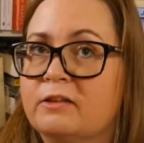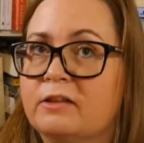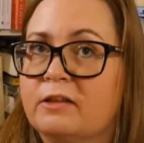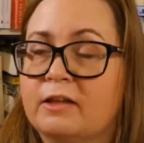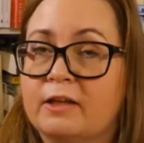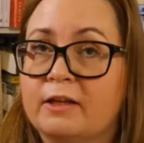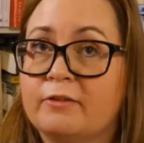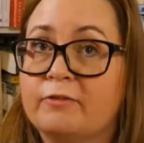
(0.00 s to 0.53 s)

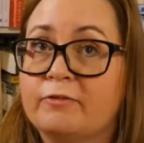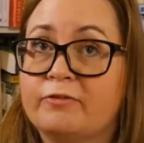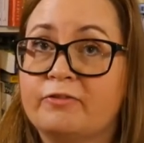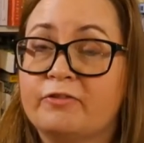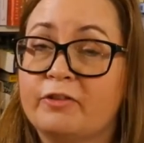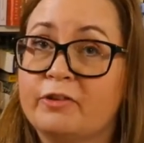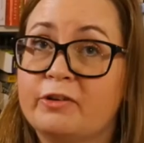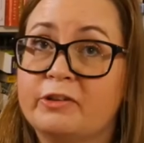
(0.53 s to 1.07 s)
the
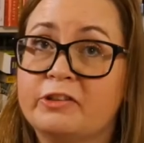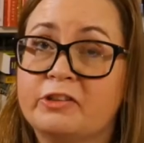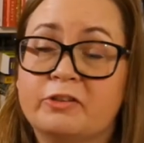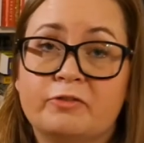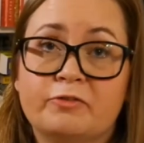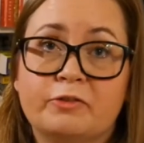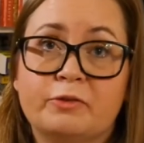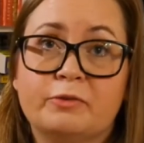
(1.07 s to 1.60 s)

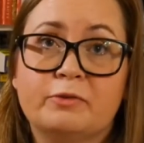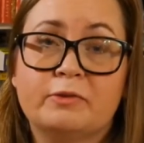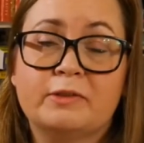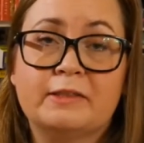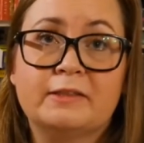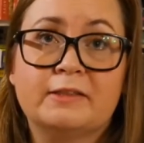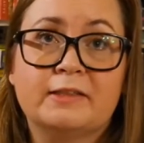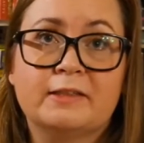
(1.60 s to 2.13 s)
first few
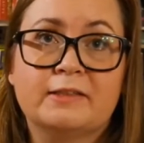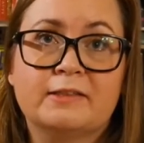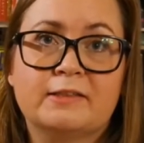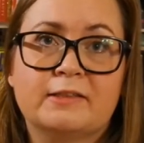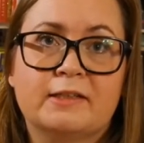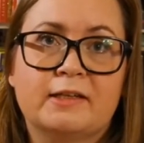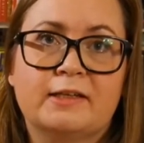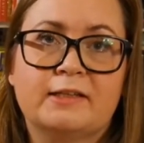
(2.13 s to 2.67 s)
intense
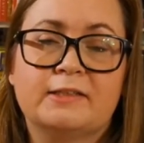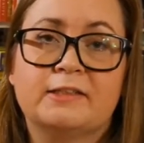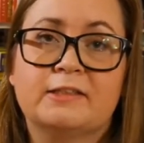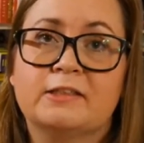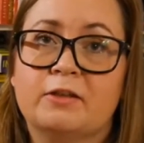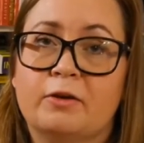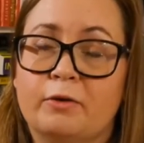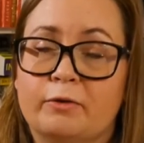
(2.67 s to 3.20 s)

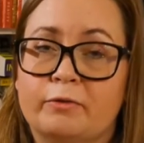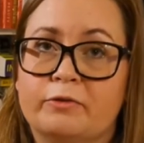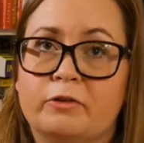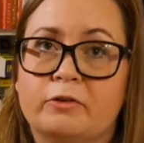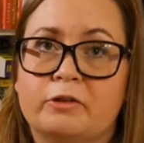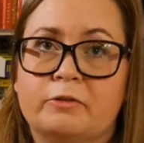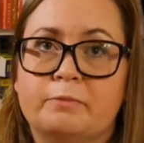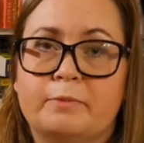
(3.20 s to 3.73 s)
days of the
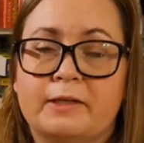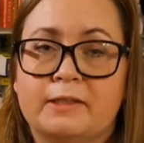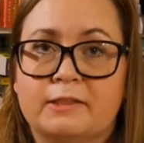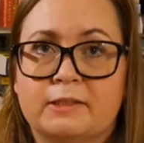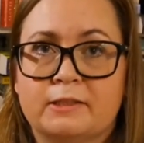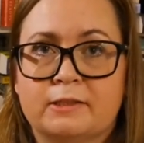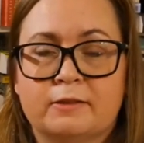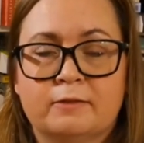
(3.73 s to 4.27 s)

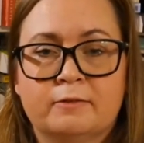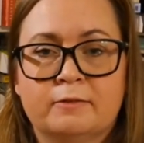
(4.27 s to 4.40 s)
occupation.